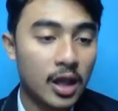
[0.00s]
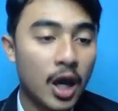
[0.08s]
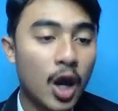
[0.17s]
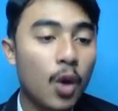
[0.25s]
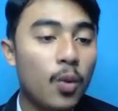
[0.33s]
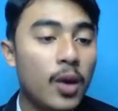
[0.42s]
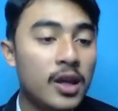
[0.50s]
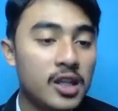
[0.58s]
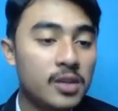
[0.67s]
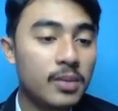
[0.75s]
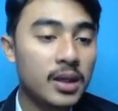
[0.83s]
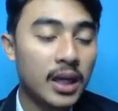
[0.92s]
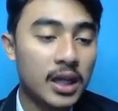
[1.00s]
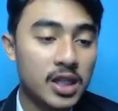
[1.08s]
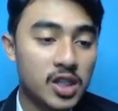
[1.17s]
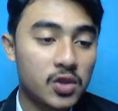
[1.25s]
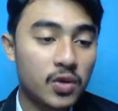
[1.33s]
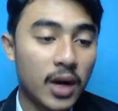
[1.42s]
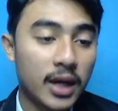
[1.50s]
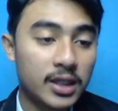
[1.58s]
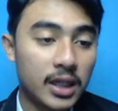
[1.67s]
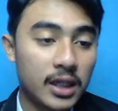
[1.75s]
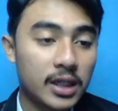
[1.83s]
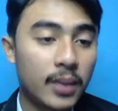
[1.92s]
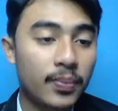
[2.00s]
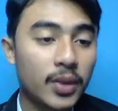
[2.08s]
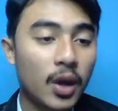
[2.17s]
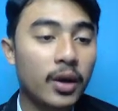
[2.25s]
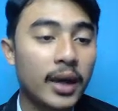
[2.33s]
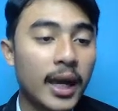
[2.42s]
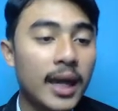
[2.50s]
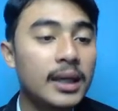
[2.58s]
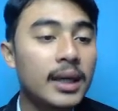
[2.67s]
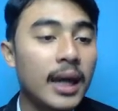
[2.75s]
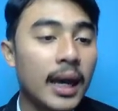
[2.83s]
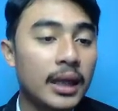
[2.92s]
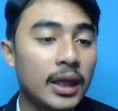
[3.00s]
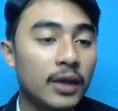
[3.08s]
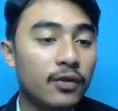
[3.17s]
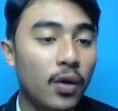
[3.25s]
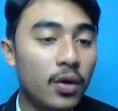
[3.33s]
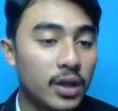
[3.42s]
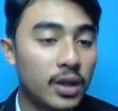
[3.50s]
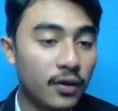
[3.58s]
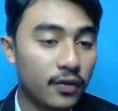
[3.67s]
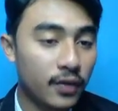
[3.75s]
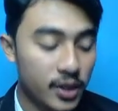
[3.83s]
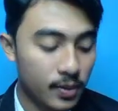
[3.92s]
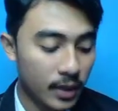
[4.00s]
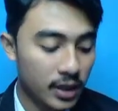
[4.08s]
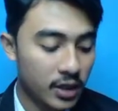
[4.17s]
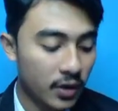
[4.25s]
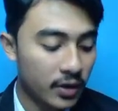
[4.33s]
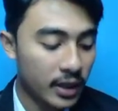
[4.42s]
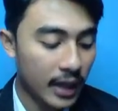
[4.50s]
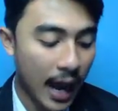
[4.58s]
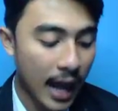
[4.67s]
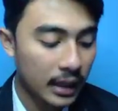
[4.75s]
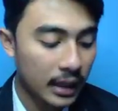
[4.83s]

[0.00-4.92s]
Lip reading: what is being instructed. Okay, and for the first material